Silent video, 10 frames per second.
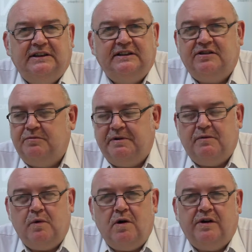This could be a
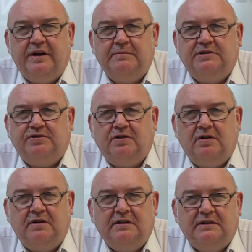walking
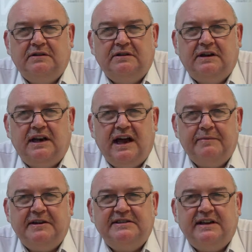patrol, a
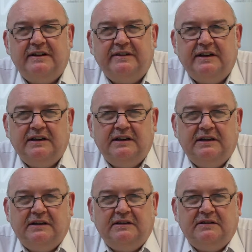climbing survey,
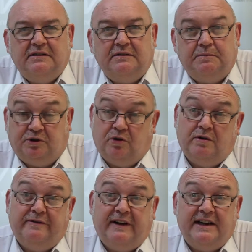
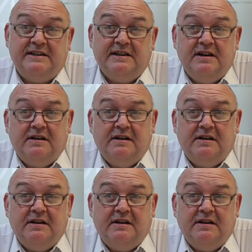patrol flight,